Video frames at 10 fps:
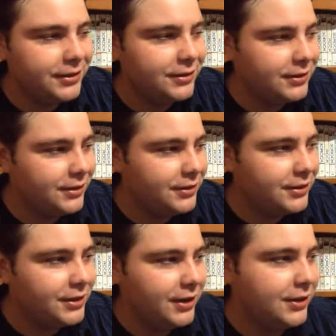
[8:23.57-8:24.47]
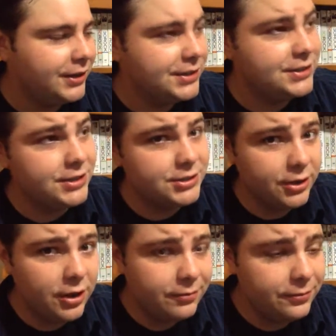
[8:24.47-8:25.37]
And and he kind of like sets
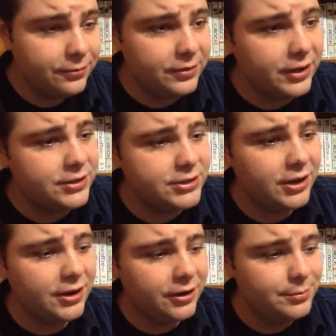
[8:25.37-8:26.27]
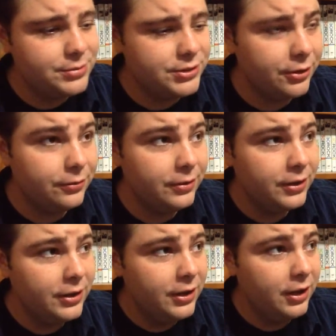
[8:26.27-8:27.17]
off aside on himself,
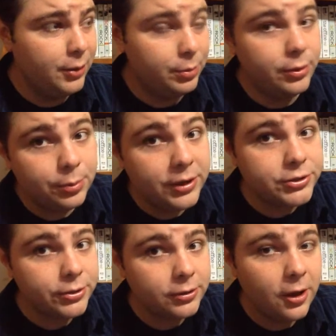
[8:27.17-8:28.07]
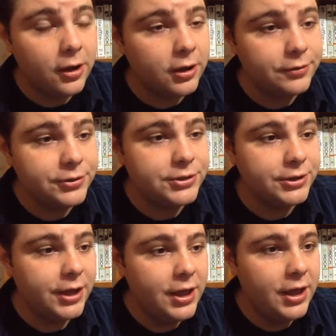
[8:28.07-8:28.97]
uh, br- brings her along
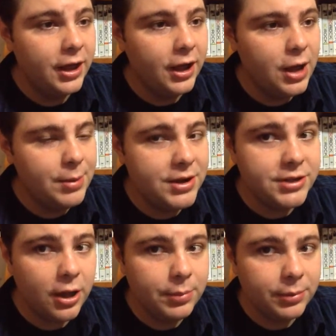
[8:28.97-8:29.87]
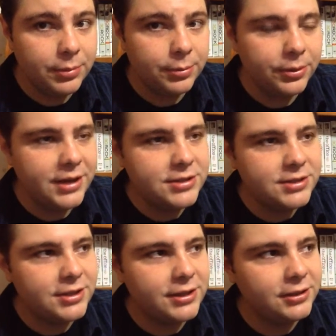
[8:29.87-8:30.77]
obviously, um, and is helping people. He has
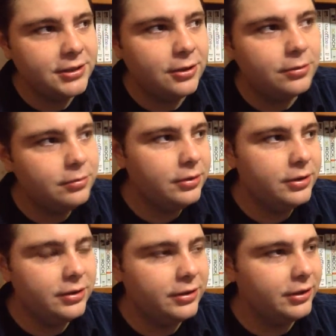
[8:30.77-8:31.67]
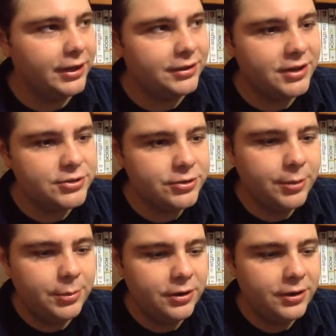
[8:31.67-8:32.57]
this like little own uh, like a desert
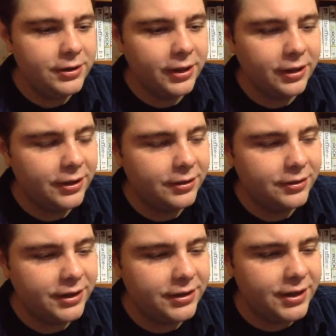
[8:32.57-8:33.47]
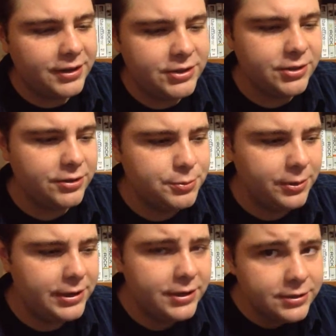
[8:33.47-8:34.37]
community uh, that that he starts
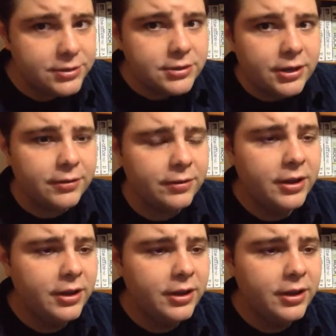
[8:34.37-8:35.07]
where he is kind of.